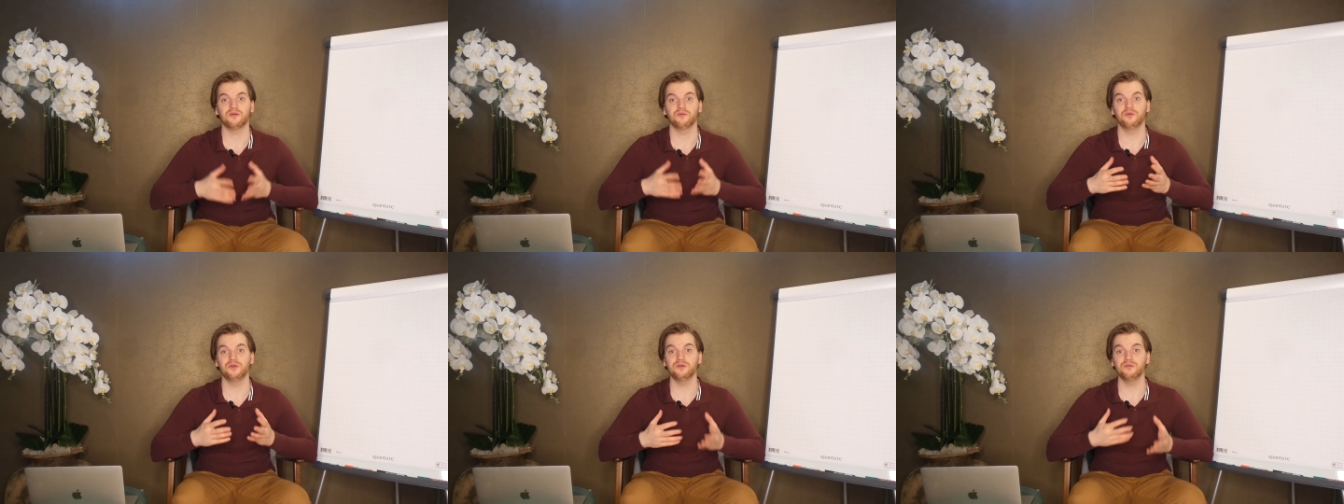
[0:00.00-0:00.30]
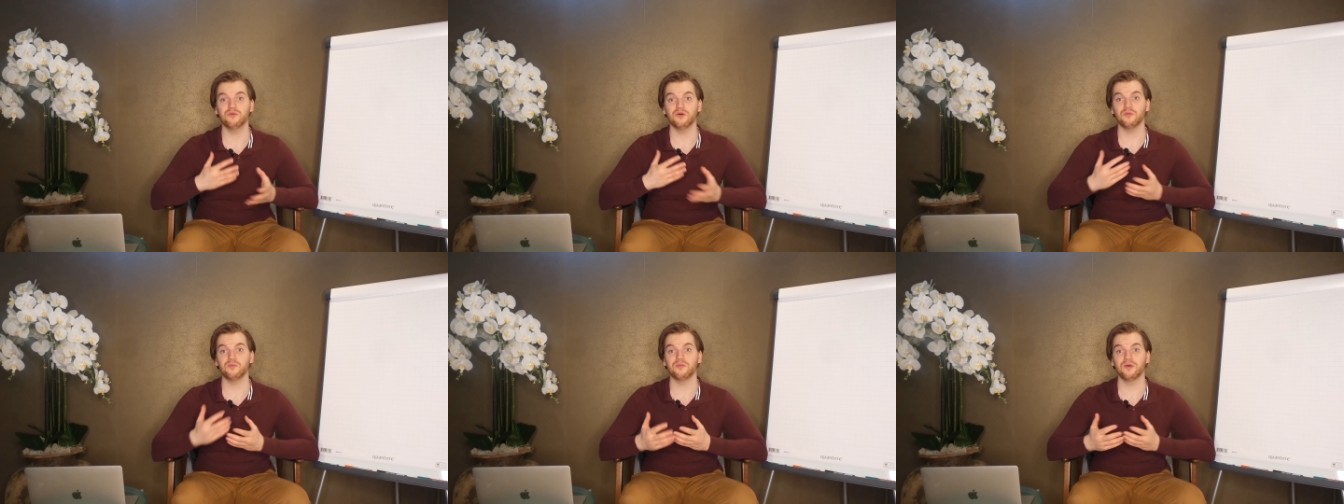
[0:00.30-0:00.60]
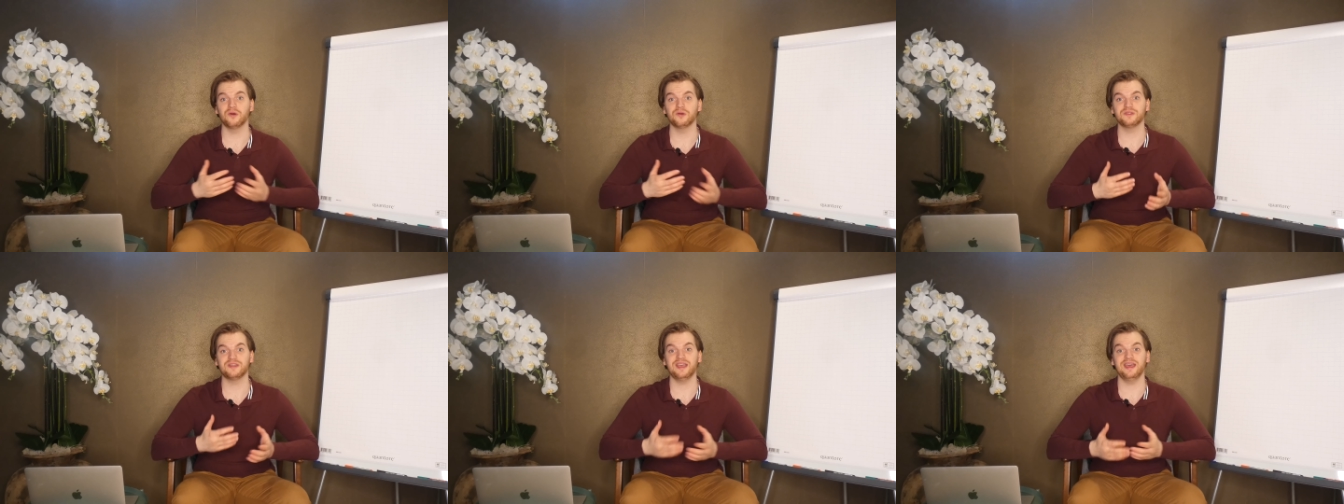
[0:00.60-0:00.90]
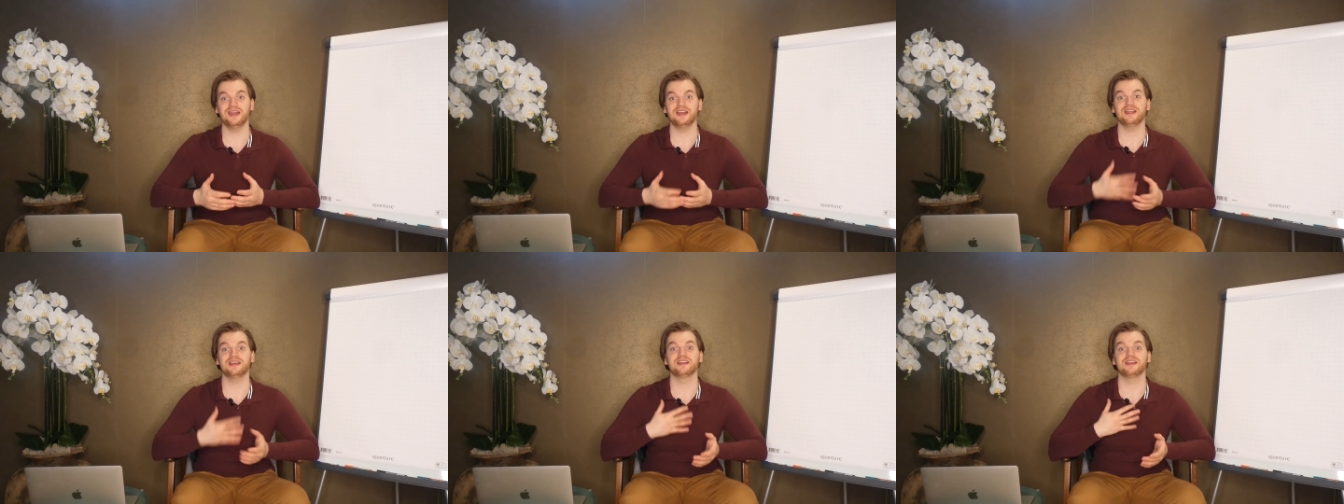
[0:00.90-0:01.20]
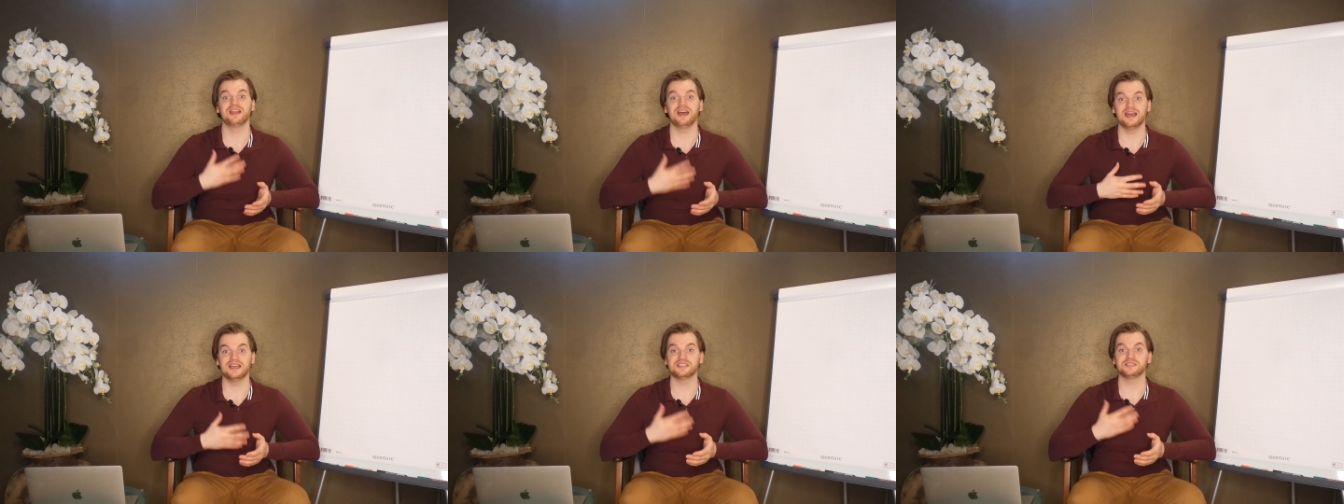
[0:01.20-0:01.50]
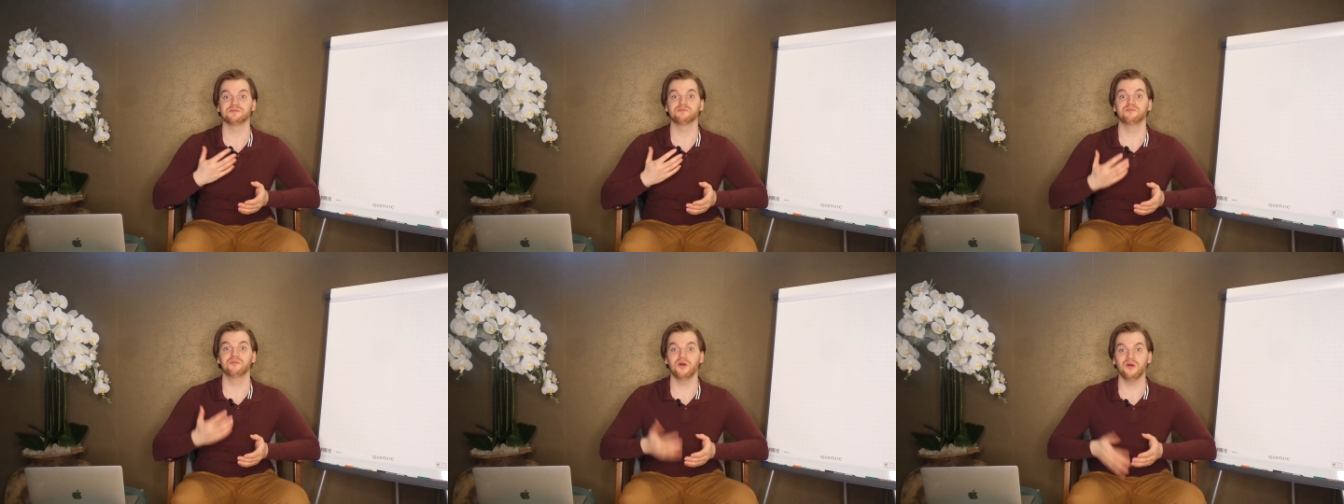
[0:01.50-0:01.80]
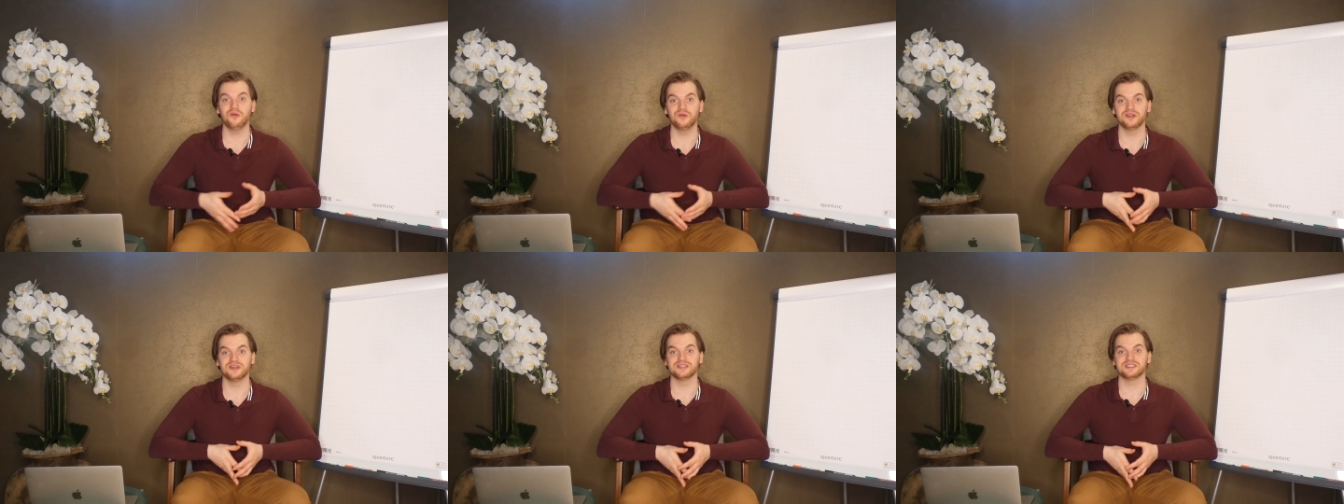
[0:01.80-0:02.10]
we will both get a nice
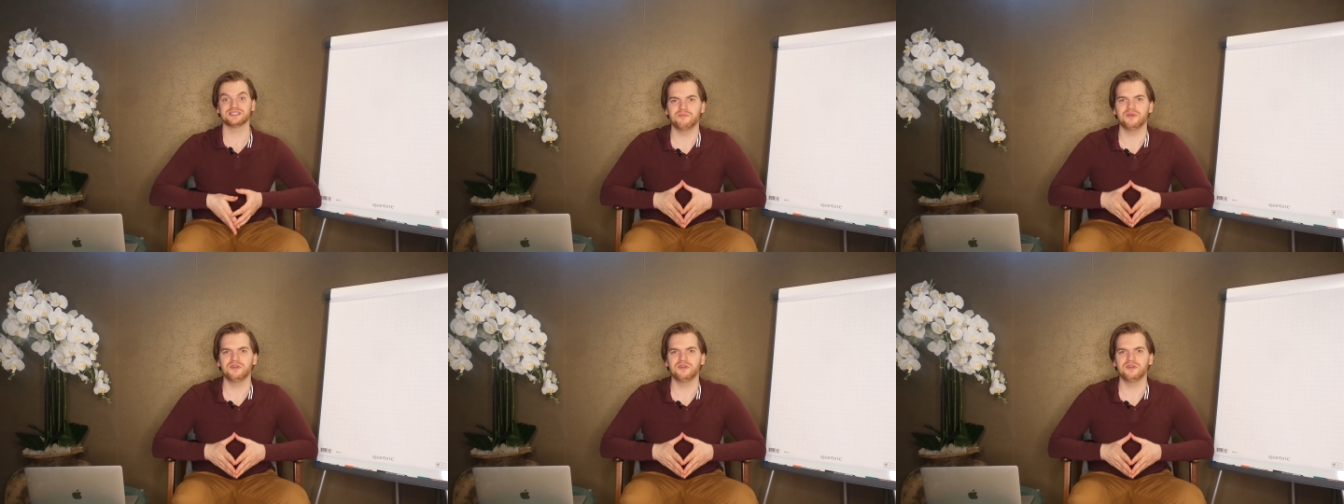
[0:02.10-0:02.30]
bonus.